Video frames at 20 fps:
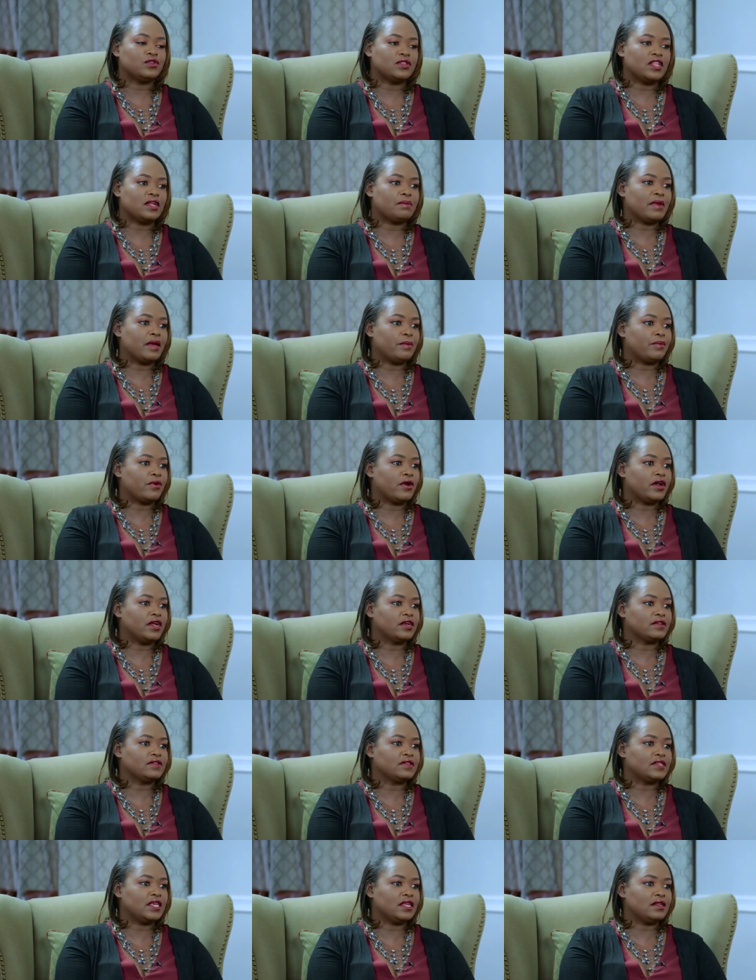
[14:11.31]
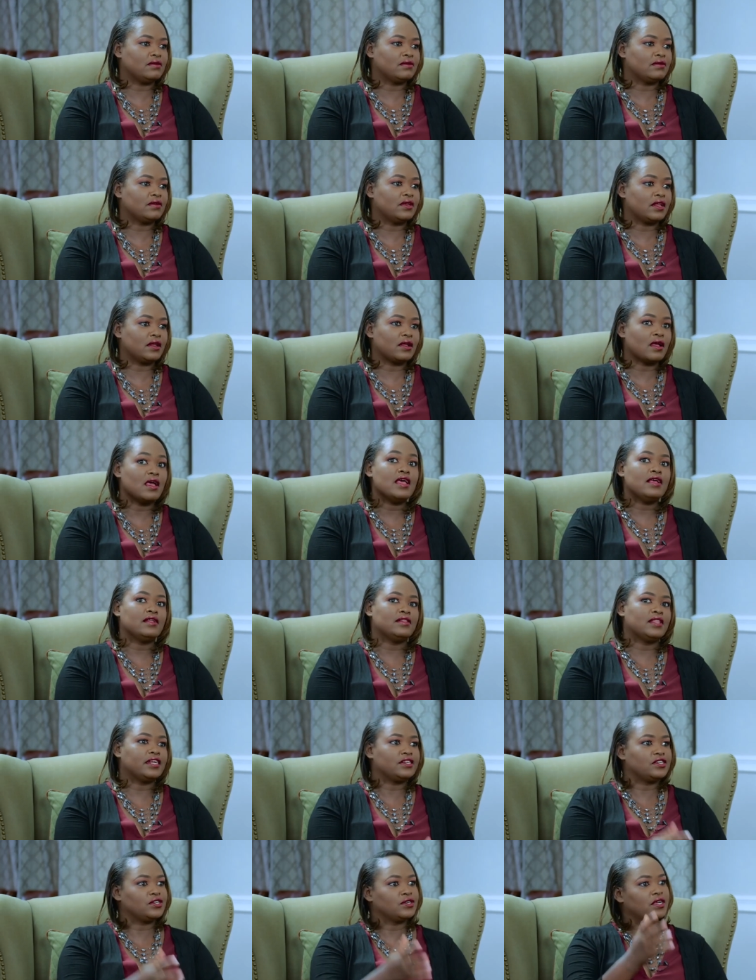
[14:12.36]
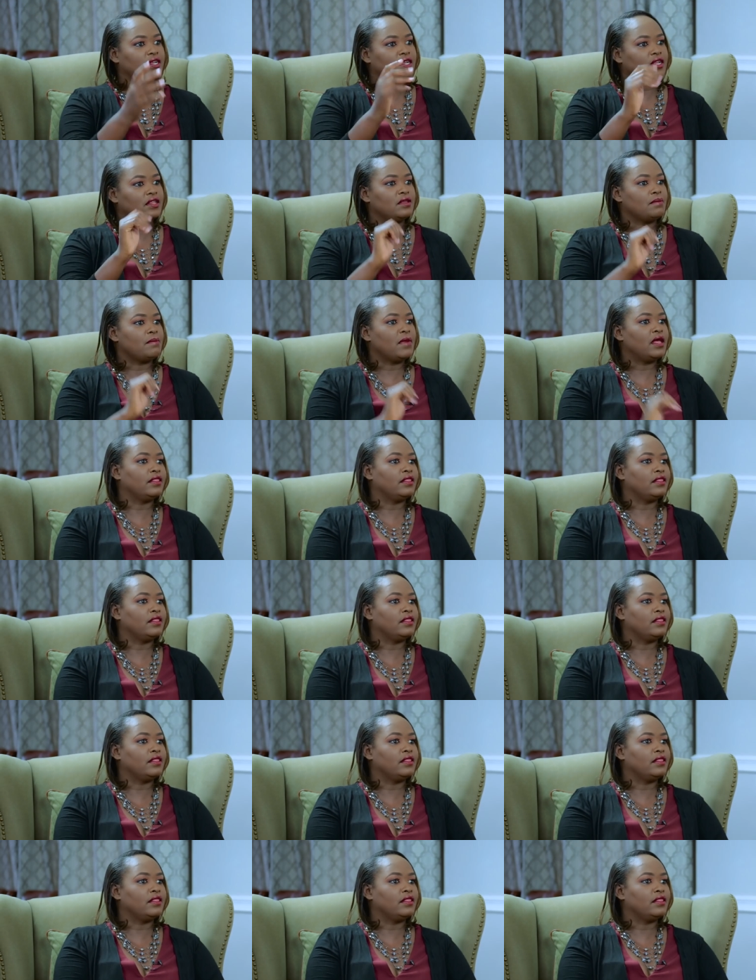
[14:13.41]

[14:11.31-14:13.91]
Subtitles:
so that my products can. That took another